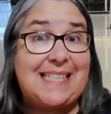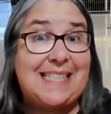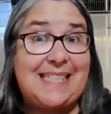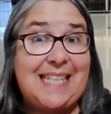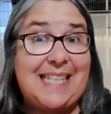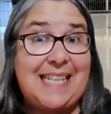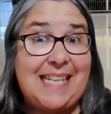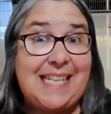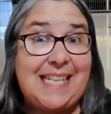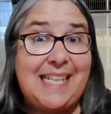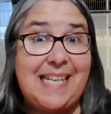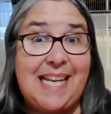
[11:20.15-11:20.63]

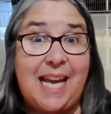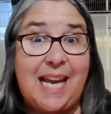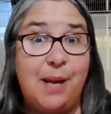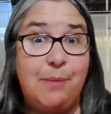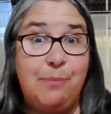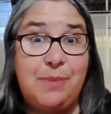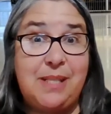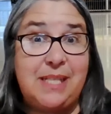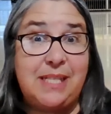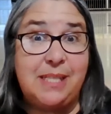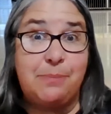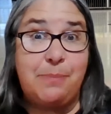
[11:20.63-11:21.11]
see
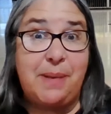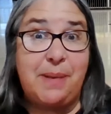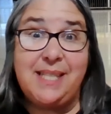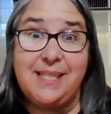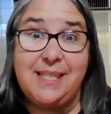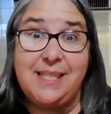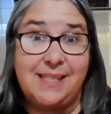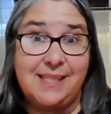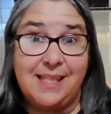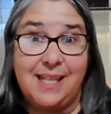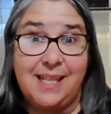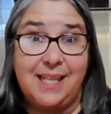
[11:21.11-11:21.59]
empty
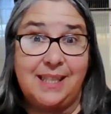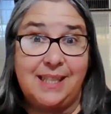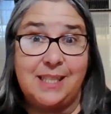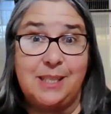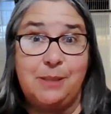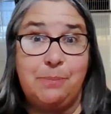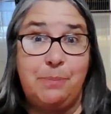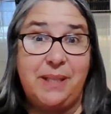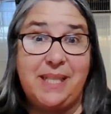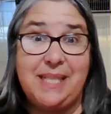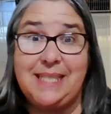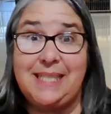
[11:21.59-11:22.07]
spaces like
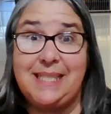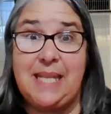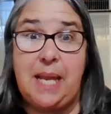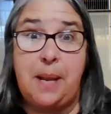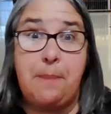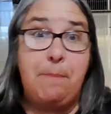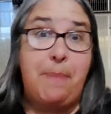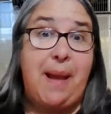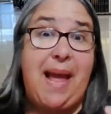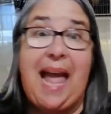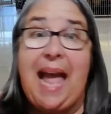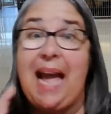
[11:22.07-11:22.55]
this because
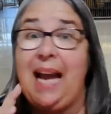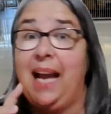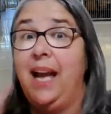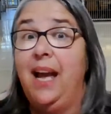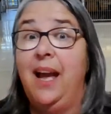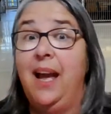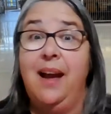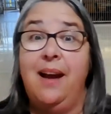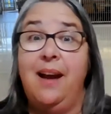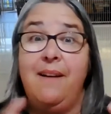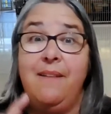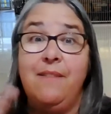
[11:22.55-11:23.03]
they pack
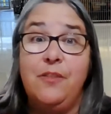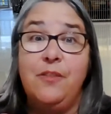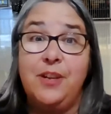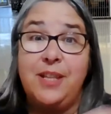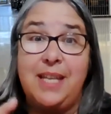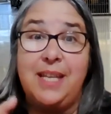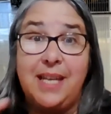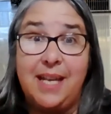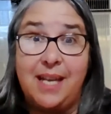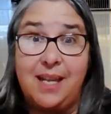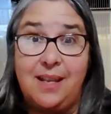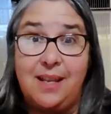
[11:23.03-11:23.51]

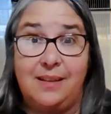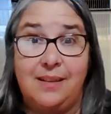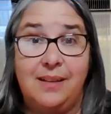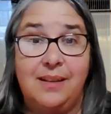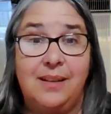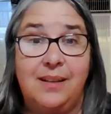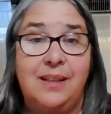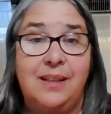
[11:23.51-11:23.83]
everything in.